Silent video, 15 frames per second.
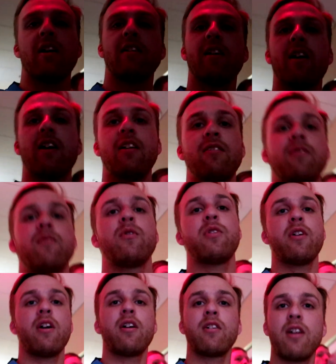got done with
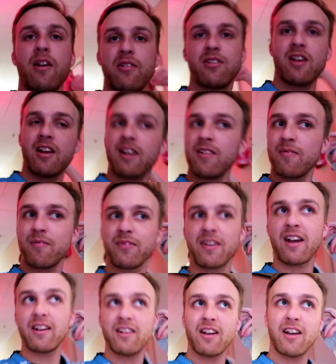our autograph signing,
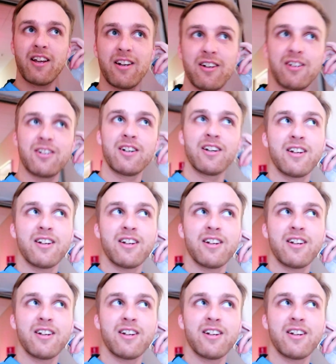got done